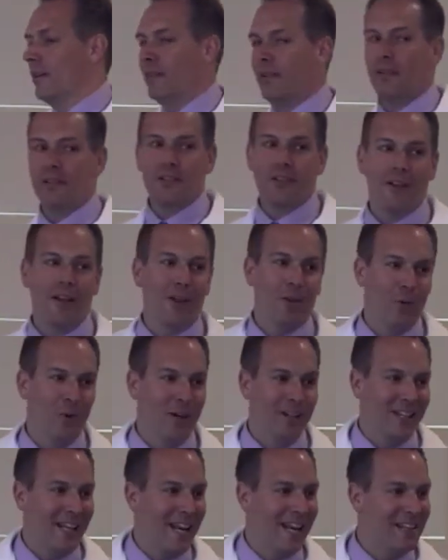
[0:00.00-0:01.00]
There's another
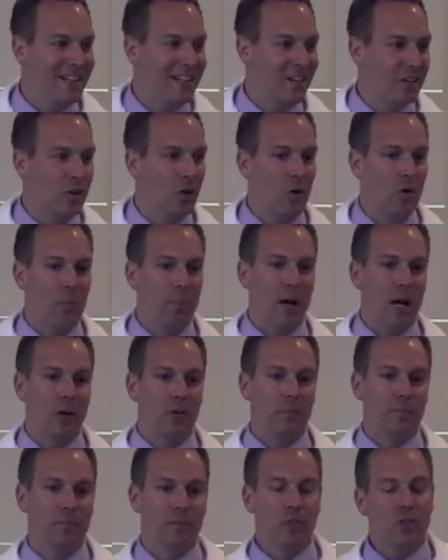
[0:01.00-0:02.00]
one that I didn't know
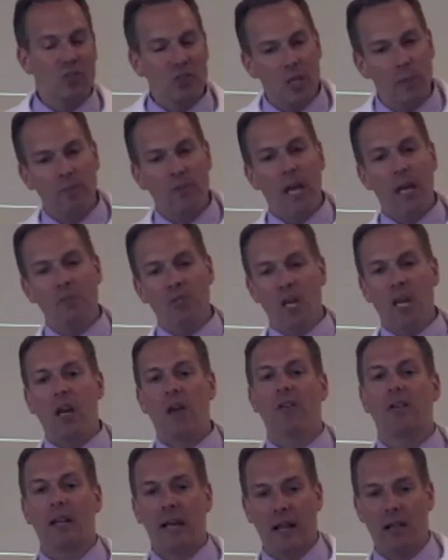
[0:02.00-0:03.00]
about. So sometimes a
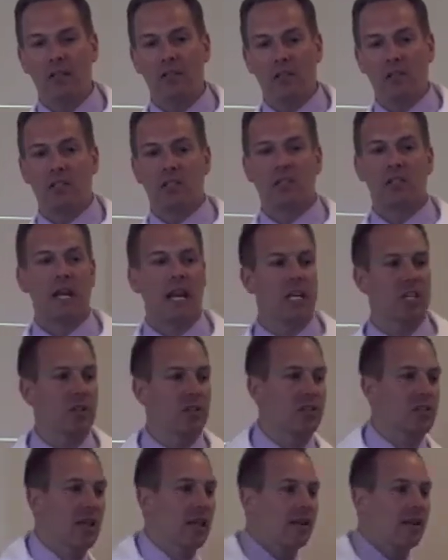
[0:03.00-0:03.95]
hair analysis is nice, because